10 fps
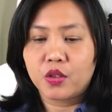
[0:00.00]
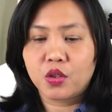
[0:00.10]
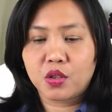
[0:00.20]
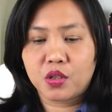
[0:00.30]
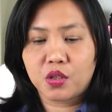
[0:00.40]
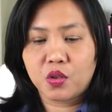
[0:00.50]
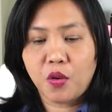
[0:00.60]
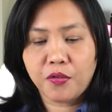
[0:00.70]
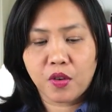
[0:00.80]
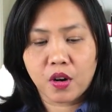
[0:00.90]
so
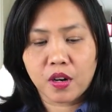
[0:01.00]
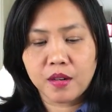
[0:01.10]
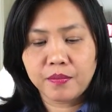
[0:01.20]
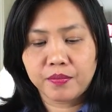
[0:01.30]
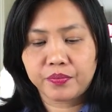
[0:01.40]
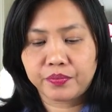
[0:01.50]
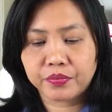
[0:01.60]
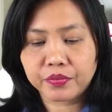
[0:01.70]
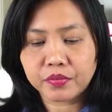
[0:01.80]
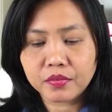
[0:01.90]
so far
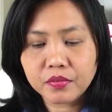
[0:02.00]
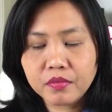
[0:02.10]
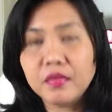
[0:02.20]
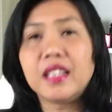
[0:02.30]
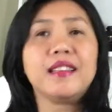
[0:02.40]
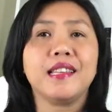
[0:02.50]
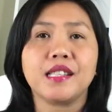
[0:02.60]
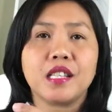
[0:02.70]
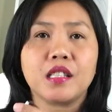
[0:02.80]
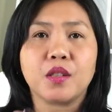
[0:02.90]

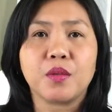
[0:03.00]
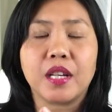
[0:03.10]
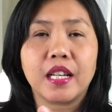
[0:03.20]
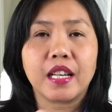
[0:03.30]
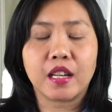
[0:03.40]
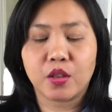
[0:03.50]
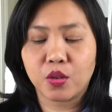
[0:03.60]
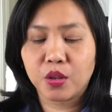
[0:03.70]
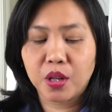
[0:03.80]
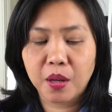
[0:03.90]
this is really a
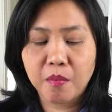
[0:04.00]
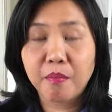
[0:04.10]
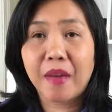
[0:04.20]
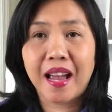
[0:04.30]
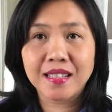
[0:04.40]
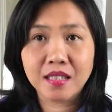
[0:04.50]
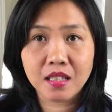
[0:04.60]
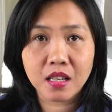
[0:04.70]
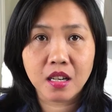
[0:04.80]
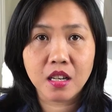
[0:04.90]
good
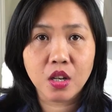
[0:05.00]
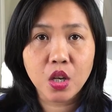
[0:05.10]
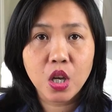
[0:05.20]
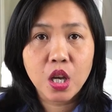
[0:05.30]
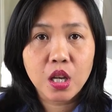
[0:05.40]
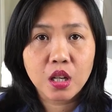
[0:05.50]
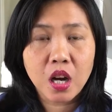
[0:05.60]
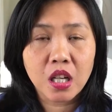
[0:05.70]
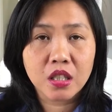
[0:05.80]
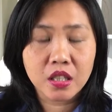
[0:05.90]
matte uh,
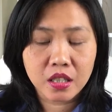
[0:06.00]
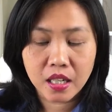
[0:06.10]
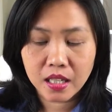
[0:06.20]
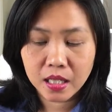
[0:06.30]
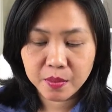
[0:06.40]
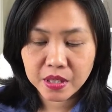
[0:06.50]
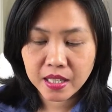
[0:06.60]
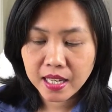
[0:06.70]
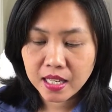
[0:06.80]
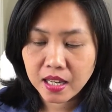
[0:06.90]
colored
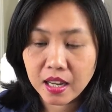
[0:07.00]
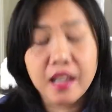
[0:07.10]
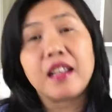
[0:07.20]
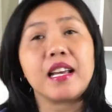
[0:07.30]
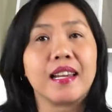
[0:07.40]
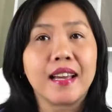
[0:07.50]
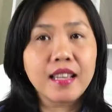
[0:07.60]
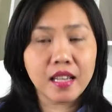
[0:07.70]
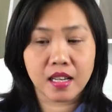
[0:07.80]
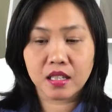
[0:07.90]
lipstick and I
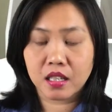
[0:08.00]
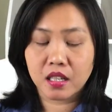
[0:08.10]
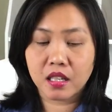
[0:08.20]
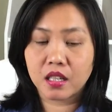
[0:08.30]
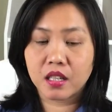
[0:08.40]
like it